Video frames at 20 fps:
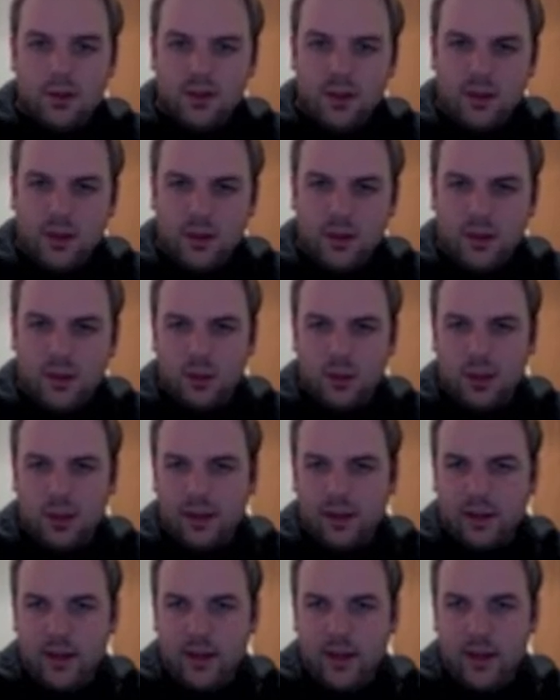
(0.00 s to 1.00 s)
A little
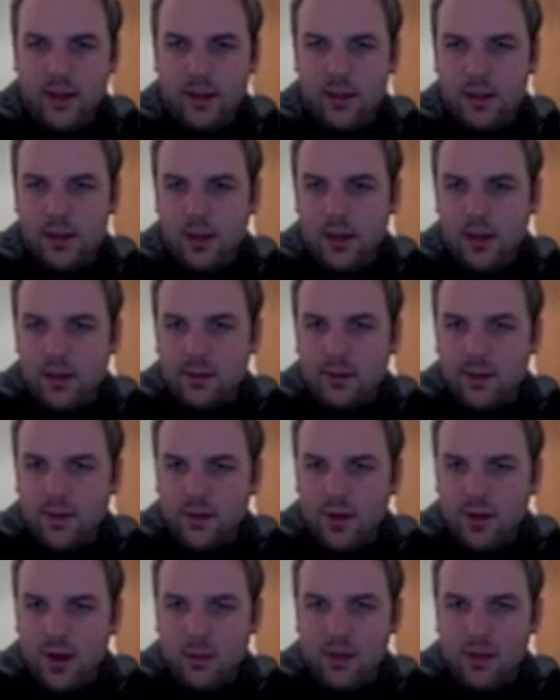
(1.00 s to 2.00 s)
click there. So I've
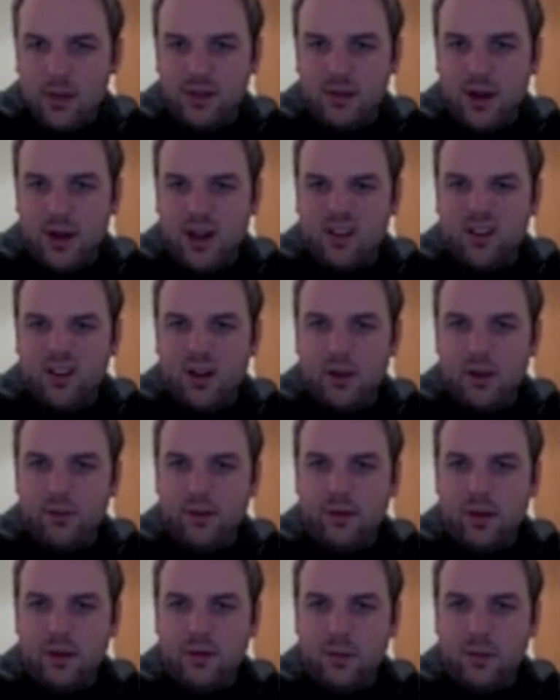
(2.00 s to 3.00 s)
just got to mess around until I
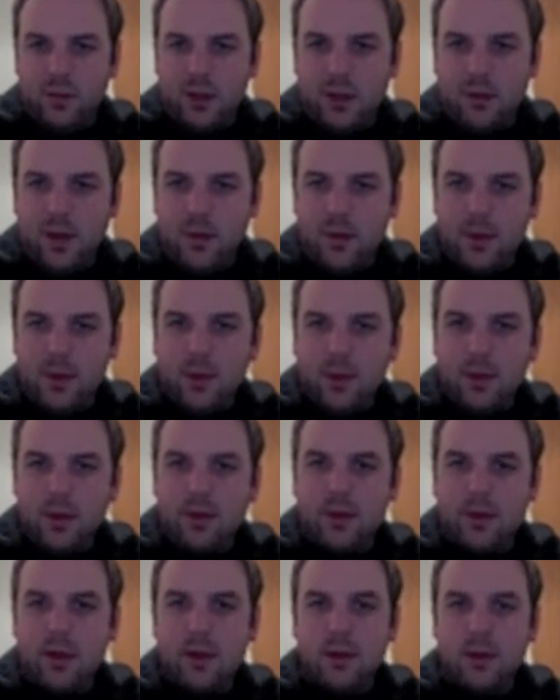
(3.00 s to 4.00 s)
find something I'm happy with.
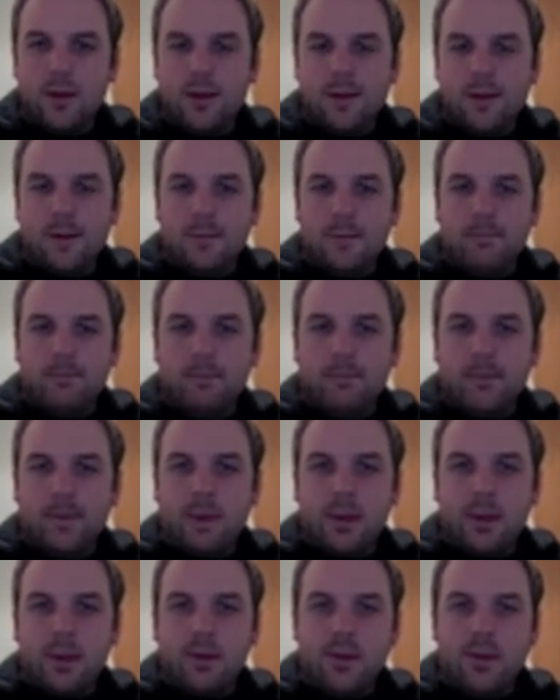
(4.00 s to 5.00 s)

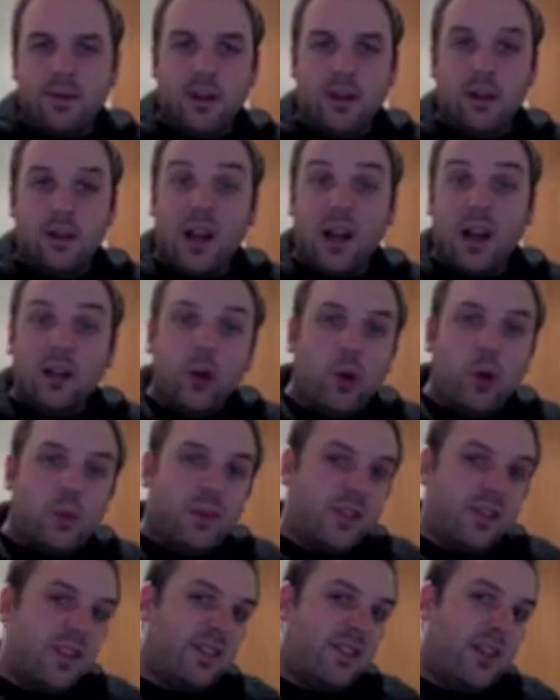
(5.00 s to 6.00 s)
So it's a looped
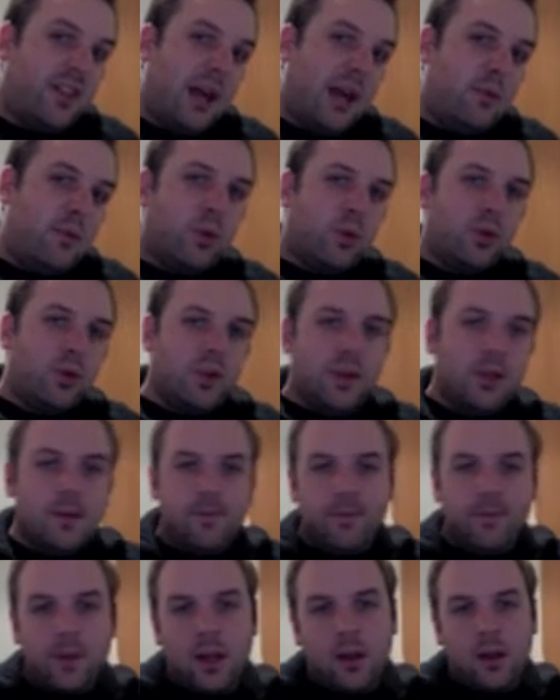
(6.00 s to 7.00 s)
sustain portion.
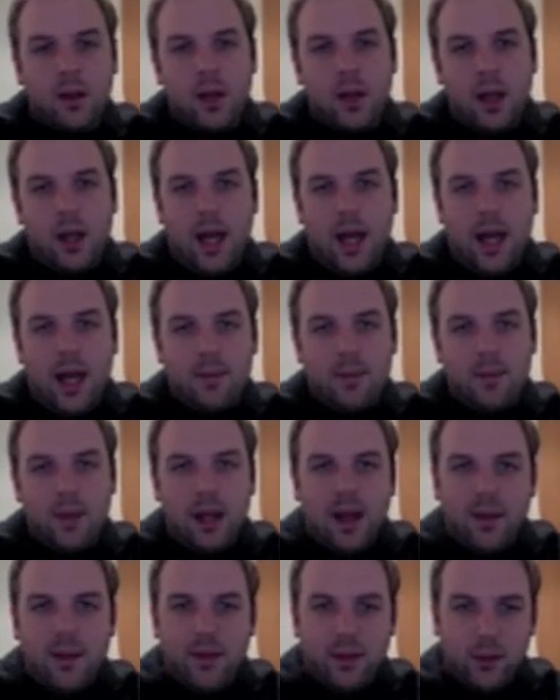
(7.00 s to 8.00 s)

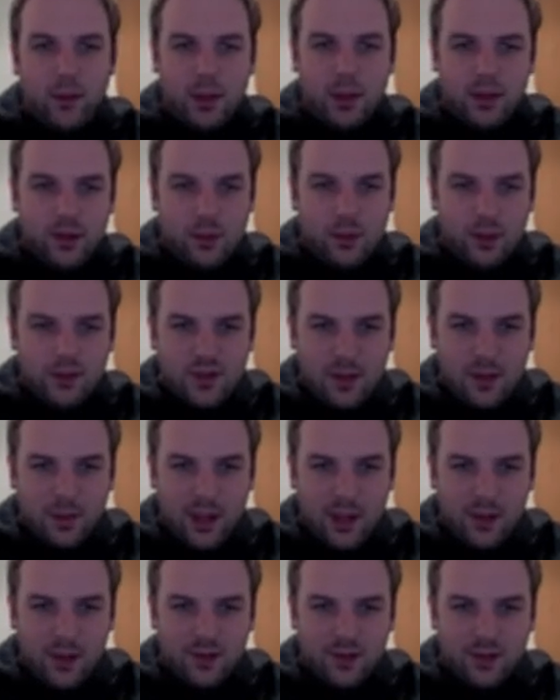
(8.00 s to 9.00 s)
Another thing we can do, we'll just jump
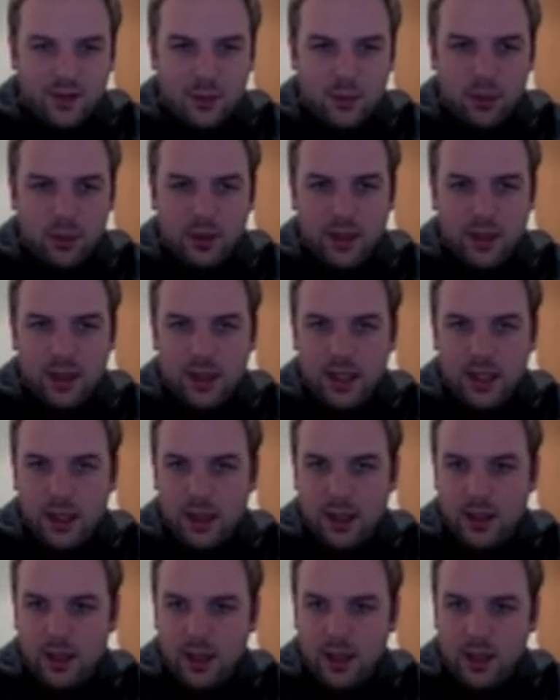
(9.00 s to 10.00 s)
out of the sample editor
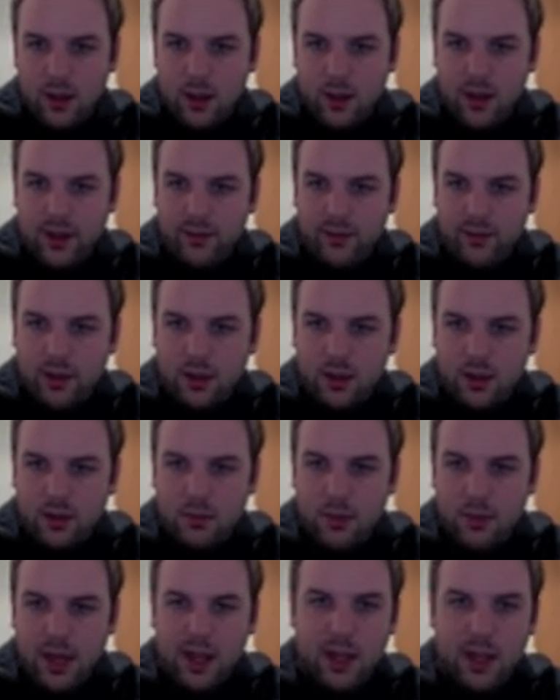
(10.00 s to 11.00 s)
here and I'll have a
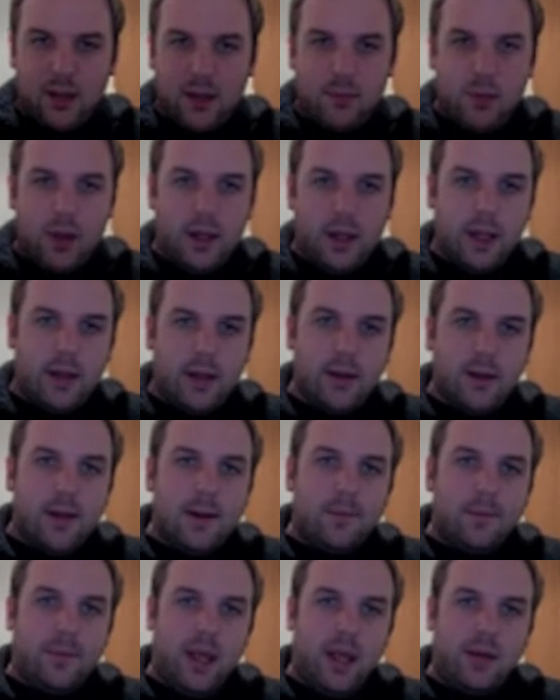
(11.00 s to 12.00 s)
look back at my
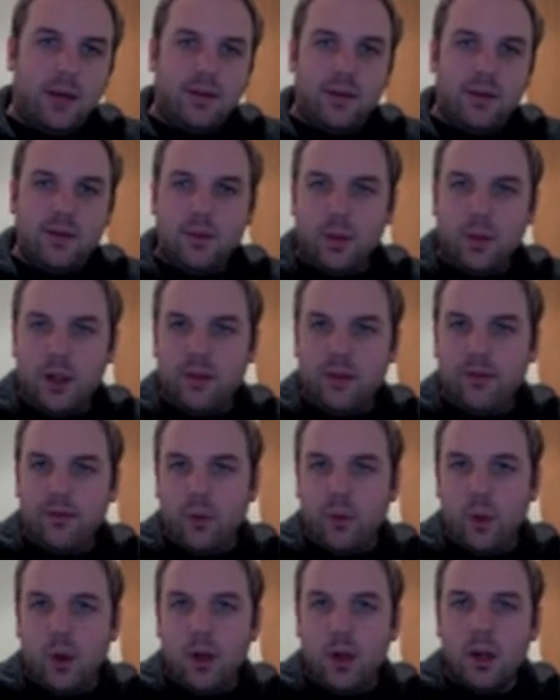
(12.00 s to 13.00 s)

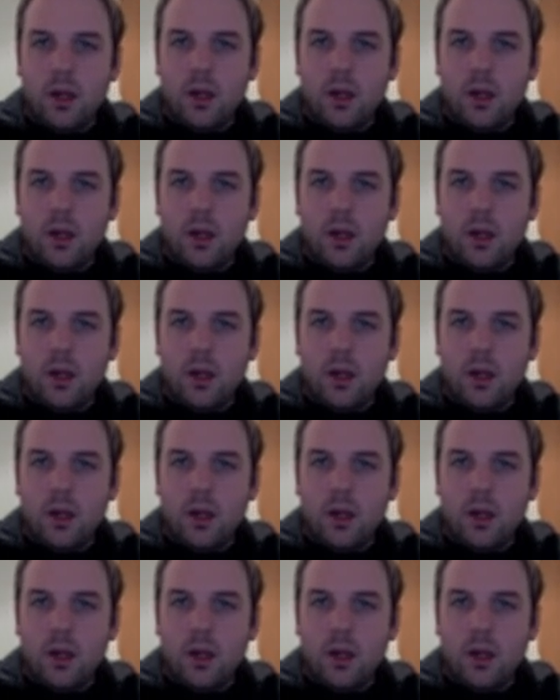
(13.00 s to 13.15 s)
XS24.